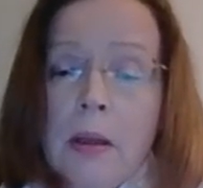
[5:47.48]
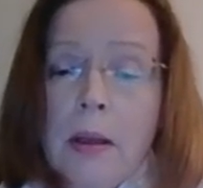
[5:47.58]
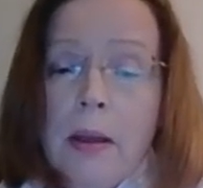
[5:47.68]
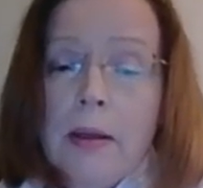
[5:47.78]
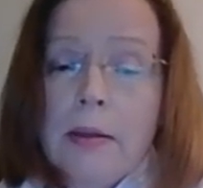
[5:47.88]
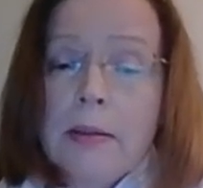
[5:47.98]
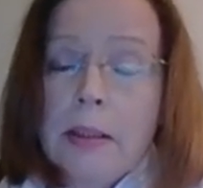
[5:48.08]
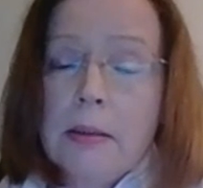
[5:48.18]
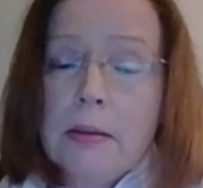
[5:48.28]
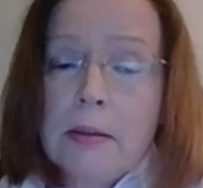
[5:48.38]

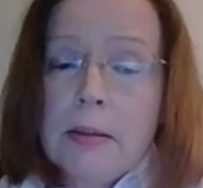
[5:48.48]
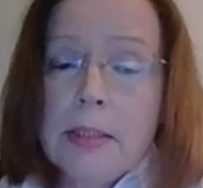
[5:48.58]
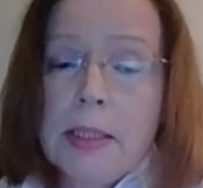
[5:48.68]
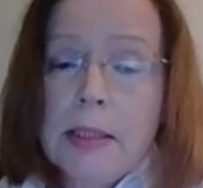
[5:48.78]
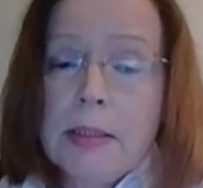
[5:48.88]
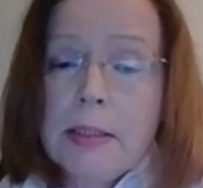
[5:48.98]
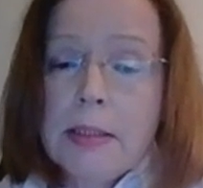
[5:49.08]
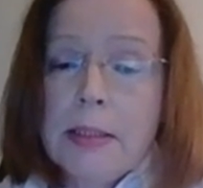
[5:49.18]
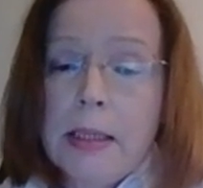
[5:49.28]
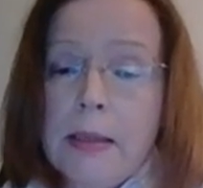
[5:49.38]
and
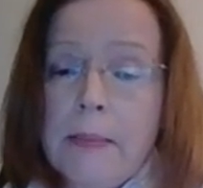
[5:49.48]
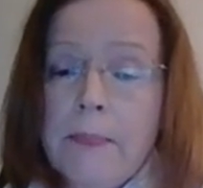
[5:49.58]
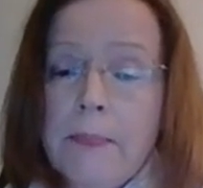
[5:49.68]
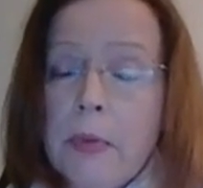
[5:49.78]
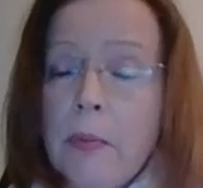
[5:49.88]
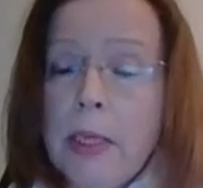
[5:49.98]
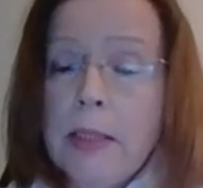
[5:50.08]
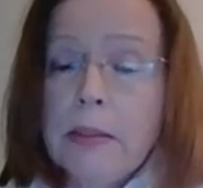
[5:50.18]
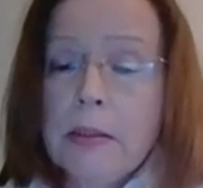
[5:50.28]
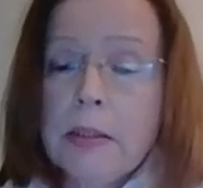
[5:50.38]
CSC. The
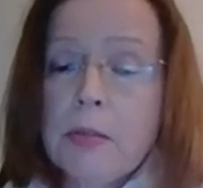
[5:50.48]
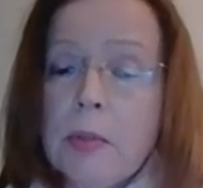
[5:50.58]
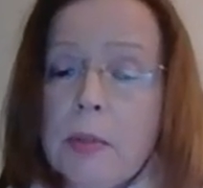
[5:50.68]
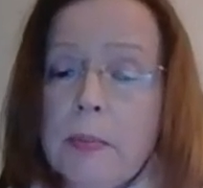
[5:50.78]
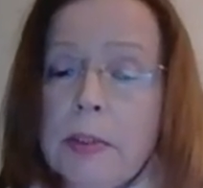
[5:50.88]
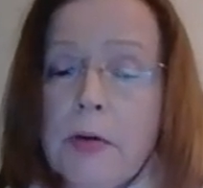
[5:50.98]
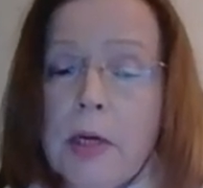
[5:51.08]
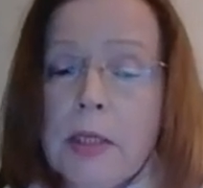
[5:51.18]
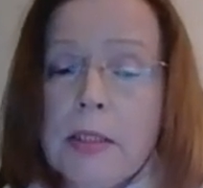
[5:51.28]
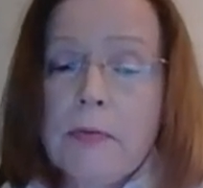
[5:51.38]
maintenance will be
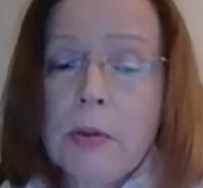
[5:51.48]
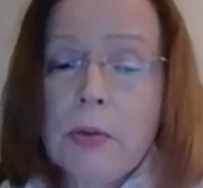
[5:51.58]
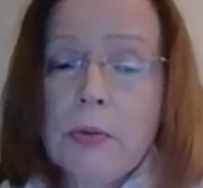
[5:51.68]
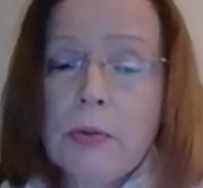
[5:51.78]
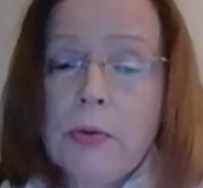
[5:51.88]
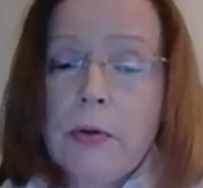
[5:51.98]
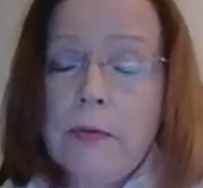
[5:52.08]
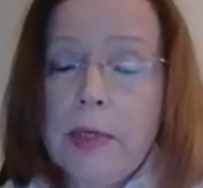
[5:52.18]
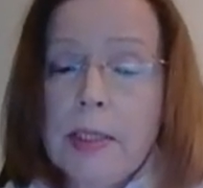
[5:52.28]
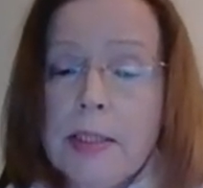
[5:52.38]
transferred to the
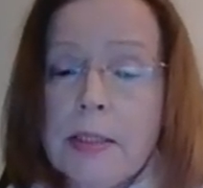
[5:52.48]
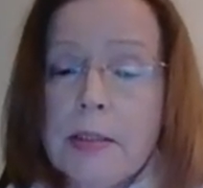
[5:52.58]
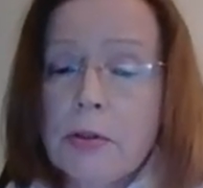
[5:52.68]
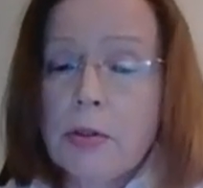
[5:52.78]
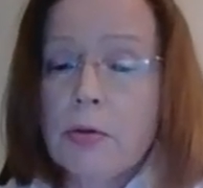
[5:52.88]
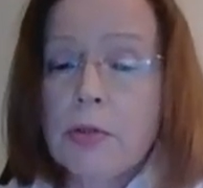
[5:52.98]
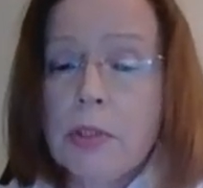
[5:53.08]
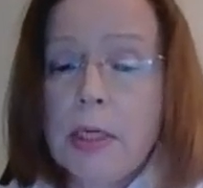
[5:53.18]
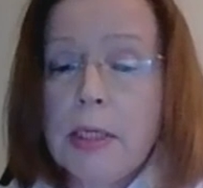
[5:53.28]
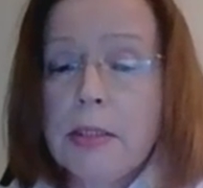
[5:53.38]
Finnish
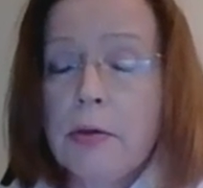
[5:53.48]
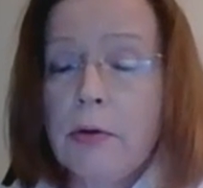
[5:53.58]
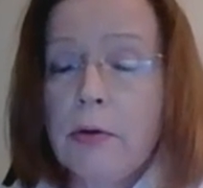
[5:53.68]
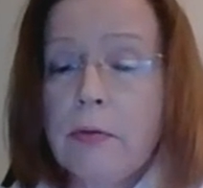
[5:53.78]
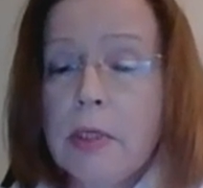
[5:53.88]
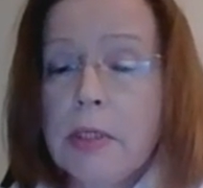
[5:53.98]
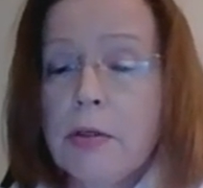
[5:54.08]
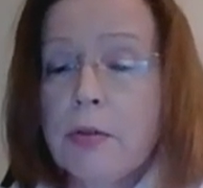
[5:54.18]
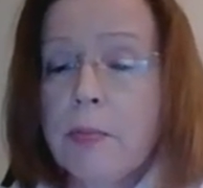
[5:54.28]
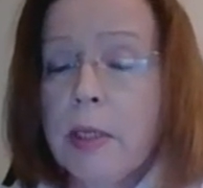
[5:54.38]
Association of
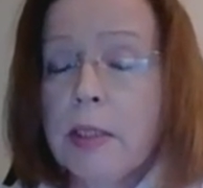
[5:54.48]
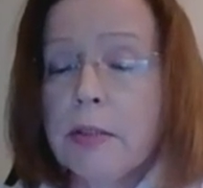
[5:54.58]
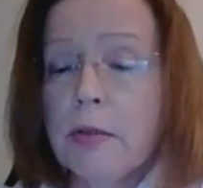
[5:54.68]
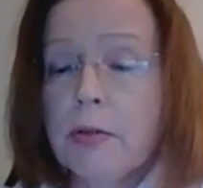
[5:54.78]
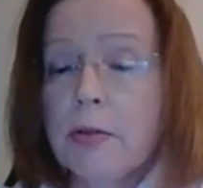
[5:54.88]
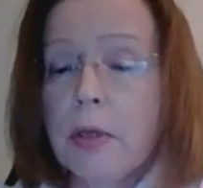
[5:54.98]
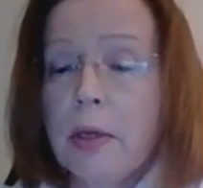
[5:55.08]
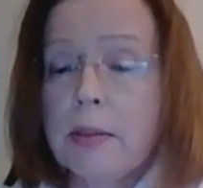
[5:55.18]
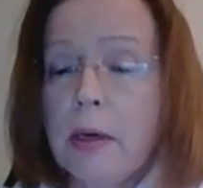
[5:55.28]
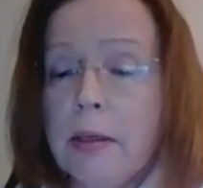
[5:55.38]
Research Managers
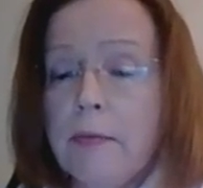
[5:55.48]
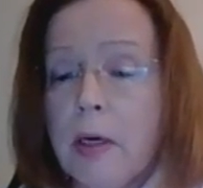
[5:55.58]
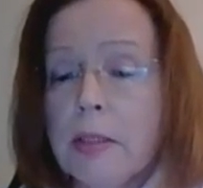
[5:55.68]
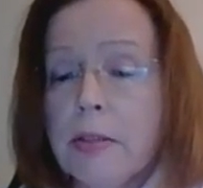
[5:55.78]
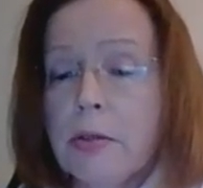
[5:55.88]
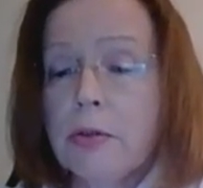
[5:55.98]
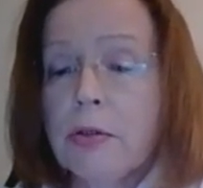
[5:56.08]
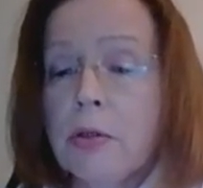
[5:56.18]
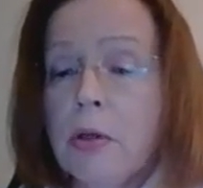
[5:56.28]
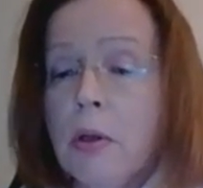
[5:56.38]
and
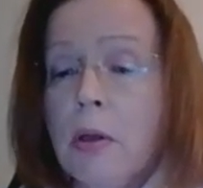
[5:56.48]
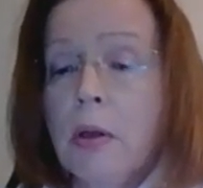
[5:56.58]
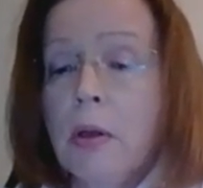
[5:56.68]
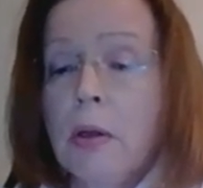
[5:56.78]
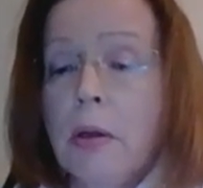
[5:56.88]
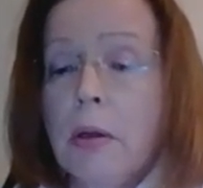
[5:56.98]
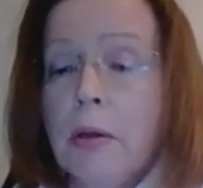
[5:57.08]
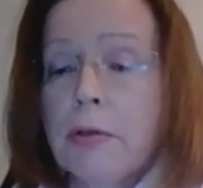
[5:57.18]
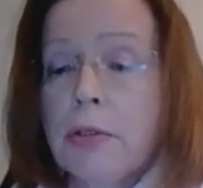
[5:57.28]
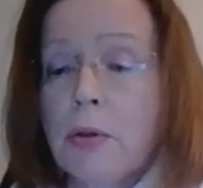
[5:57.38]
Advisors,
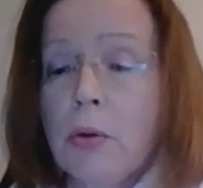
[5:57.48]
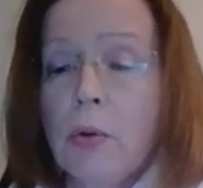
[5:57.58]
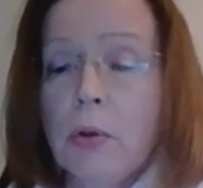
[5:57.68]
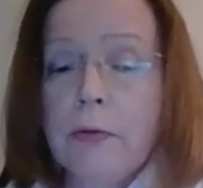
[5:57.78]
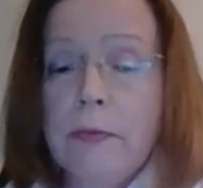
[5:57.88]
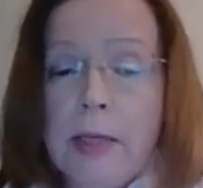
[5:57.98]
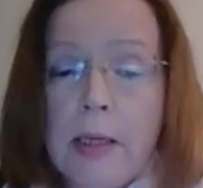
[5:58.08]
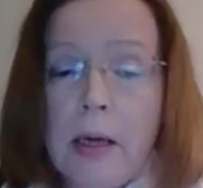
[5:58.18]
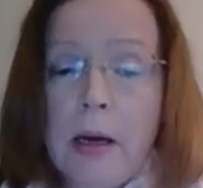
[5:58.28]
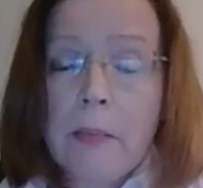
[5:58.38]
so-called
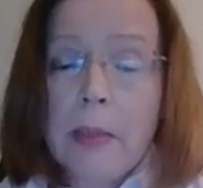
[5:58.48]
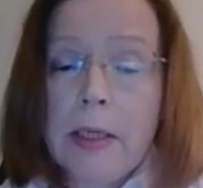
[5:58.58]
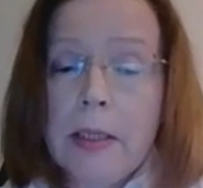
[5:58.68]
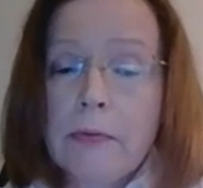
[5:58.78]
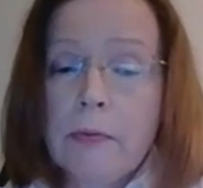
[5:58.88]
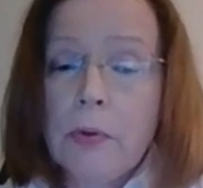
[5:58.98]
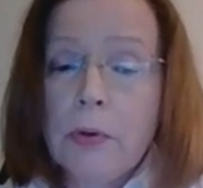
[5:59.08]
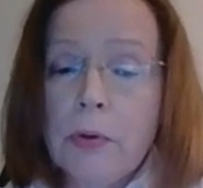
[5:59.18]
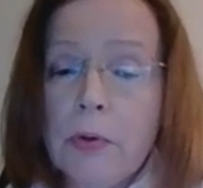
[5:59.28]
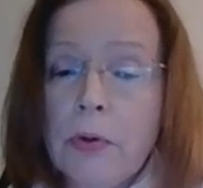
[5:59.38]
FinArma
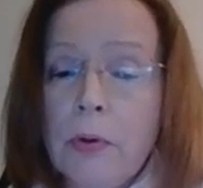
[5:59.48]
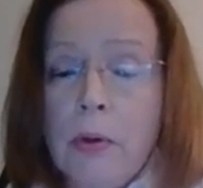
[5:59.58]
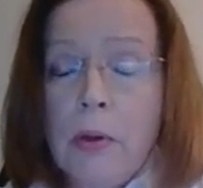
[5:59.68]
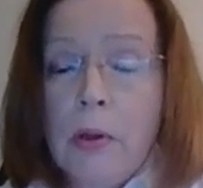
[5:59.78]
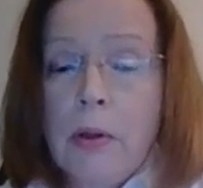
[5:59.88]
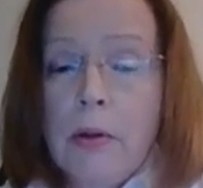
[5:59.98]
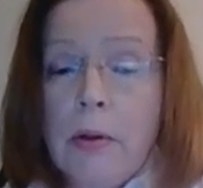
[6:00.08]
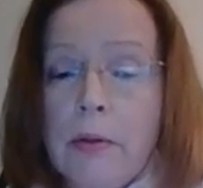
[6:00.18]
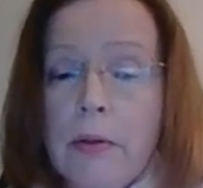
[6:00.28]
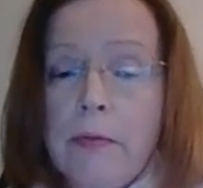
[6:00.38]
network.
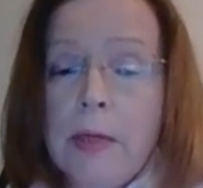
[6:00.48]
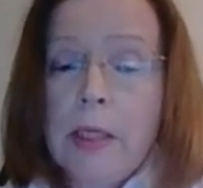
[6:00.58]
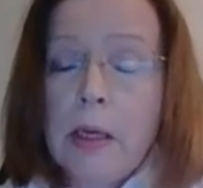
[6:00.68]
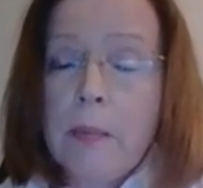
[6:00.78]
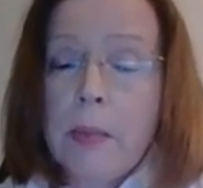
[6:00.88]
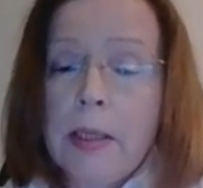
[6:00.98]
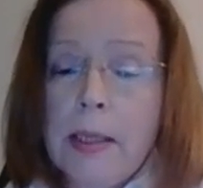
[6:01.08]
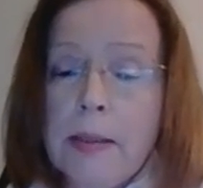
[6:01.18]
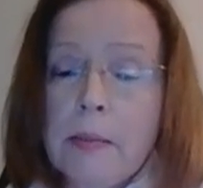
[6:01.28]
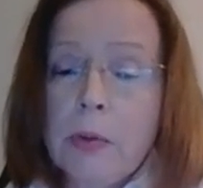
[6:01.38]
The FinArma
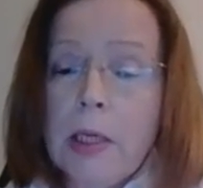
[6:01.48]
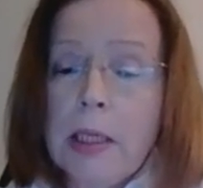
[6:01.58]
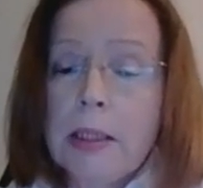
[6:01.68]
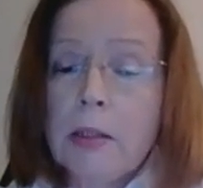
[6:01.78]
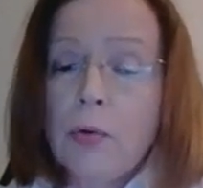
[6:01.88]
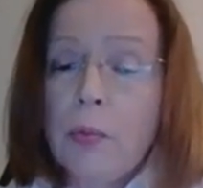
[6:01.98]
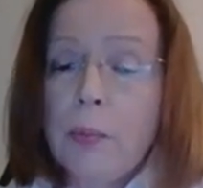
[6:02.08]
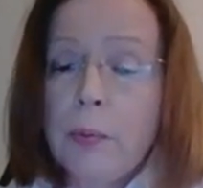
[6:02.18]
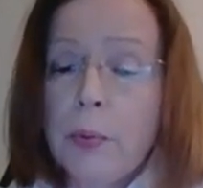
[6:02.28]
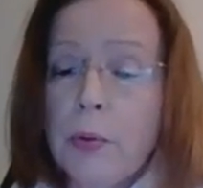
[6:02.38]
data modeling
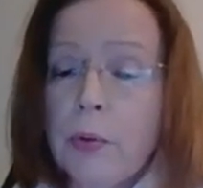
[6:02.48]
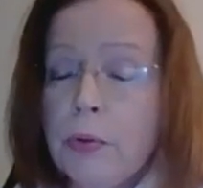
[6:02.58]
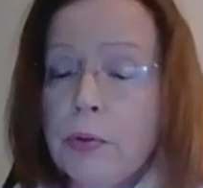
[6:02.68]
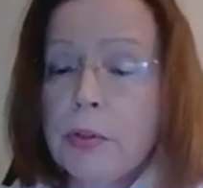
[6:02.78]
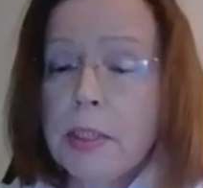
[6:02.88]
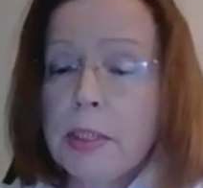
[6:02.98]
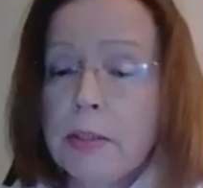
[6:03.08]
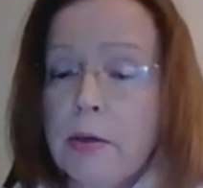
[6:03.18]
group produces the